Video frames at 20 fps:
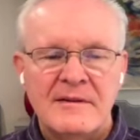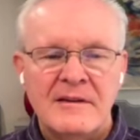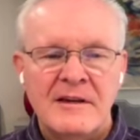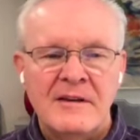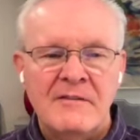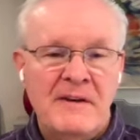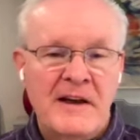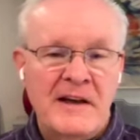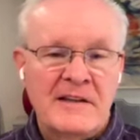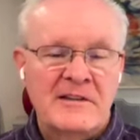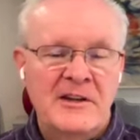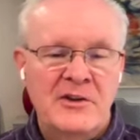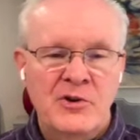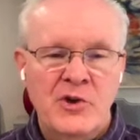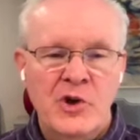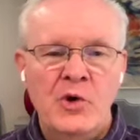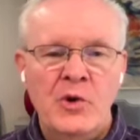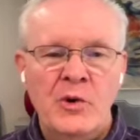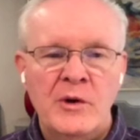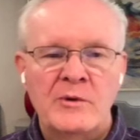In fact, he
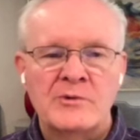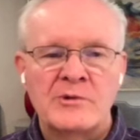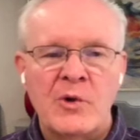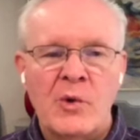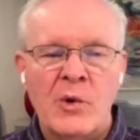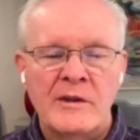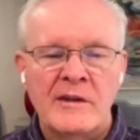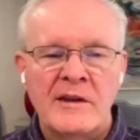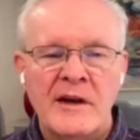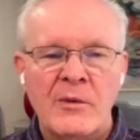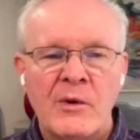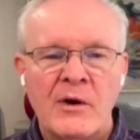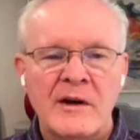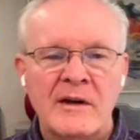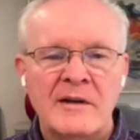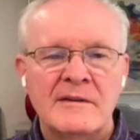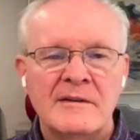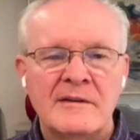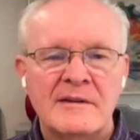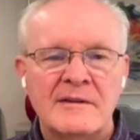knew he was going that
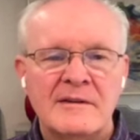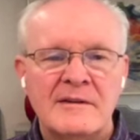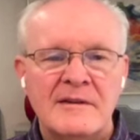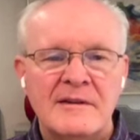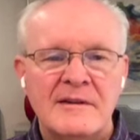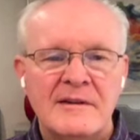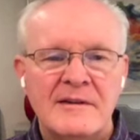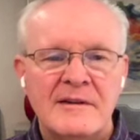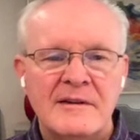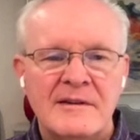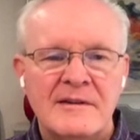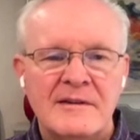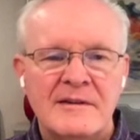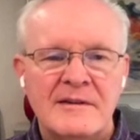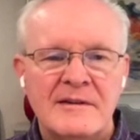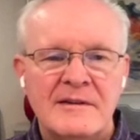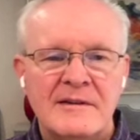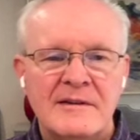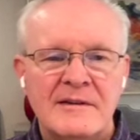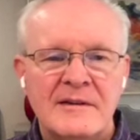way.
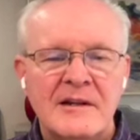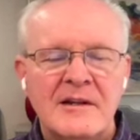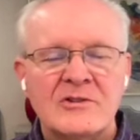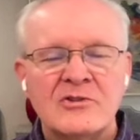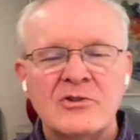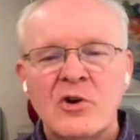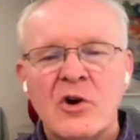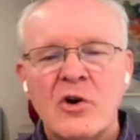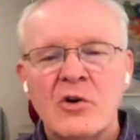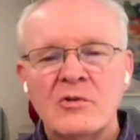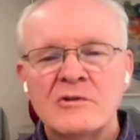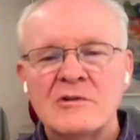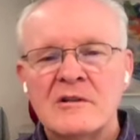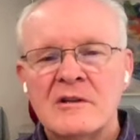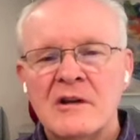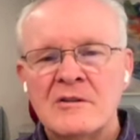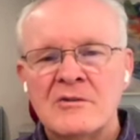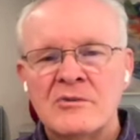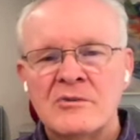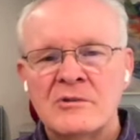So Colson
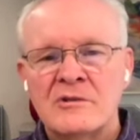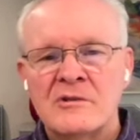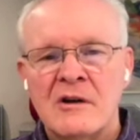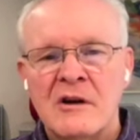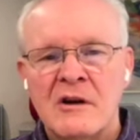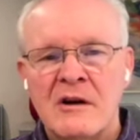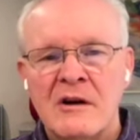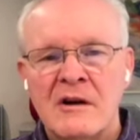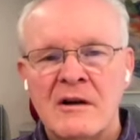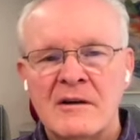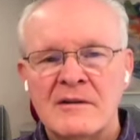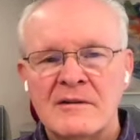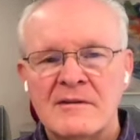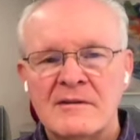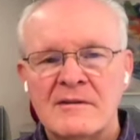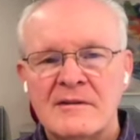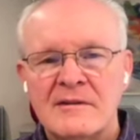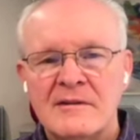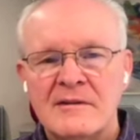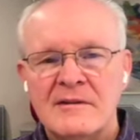got into his car.
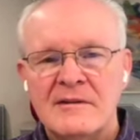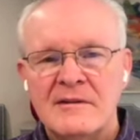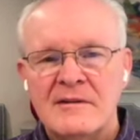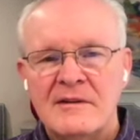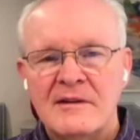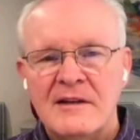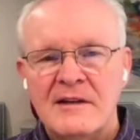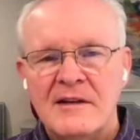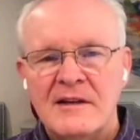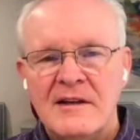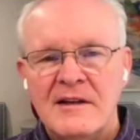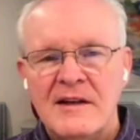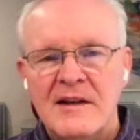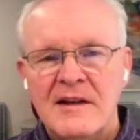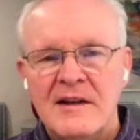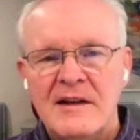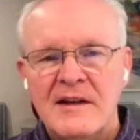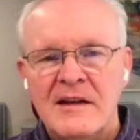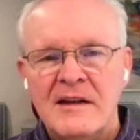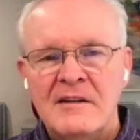
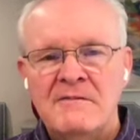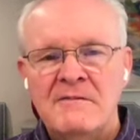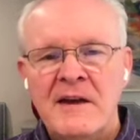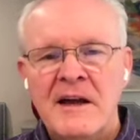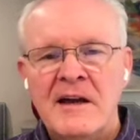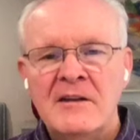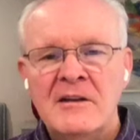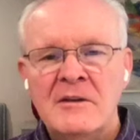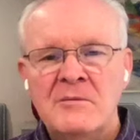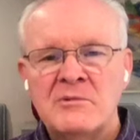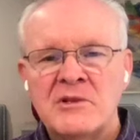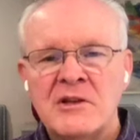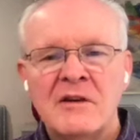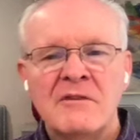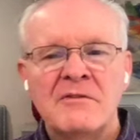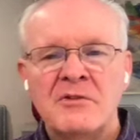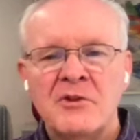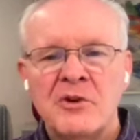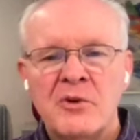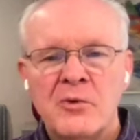He found
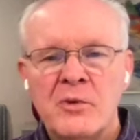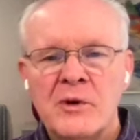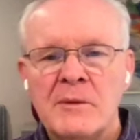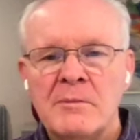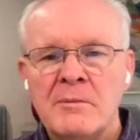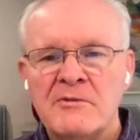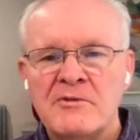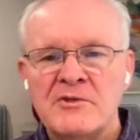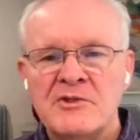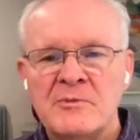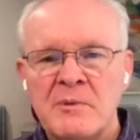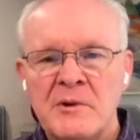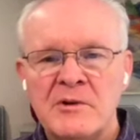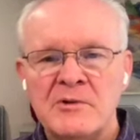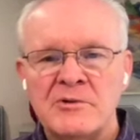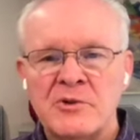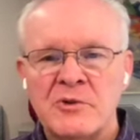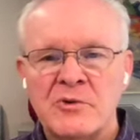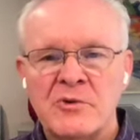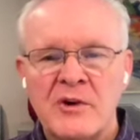himself in the grip of a
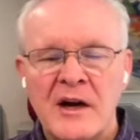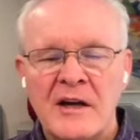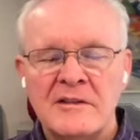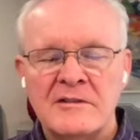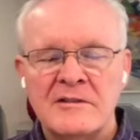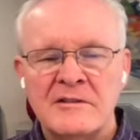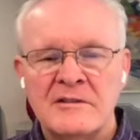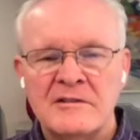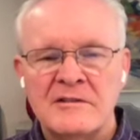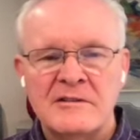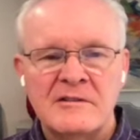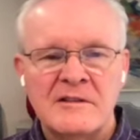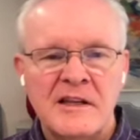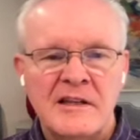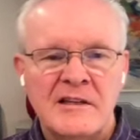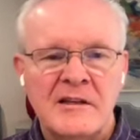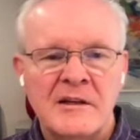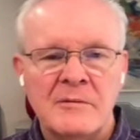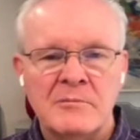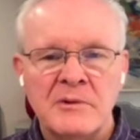spiritual crisis that
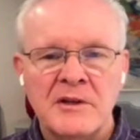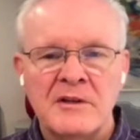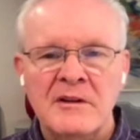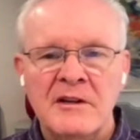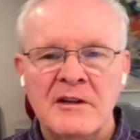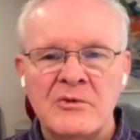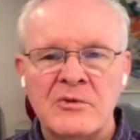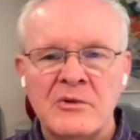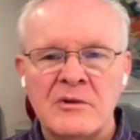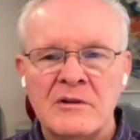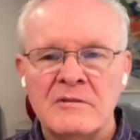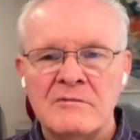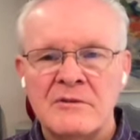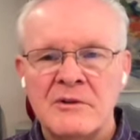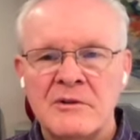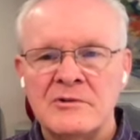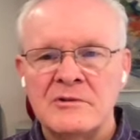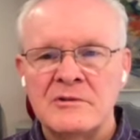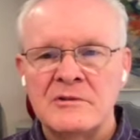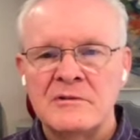ended up leading to a
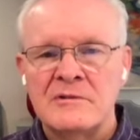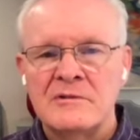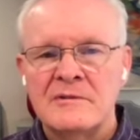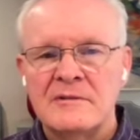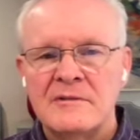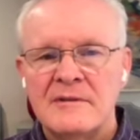conversion.